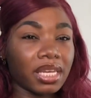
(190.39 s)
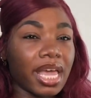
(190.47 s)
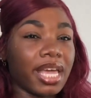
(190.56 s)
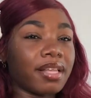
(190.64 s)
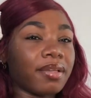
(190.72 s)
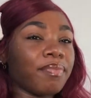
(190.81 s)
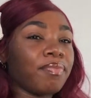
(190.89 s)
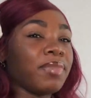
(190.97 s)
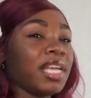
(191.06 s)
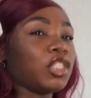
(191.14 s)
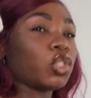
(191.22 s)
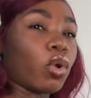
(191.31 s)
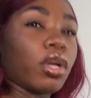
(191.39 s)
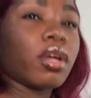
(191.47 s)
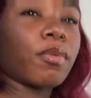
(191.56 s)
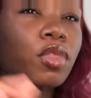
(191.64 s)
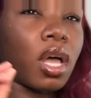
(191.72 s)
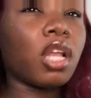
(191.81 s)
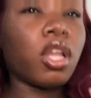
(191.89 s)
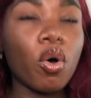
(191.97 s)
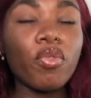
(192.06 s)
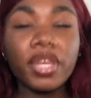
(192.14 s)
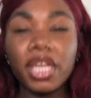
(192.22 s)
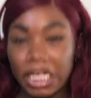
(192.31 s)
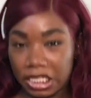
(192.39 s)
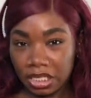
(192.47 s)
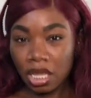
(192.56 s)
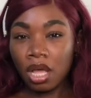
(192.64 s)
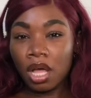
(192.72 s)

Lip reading: Like, make sure the clothing is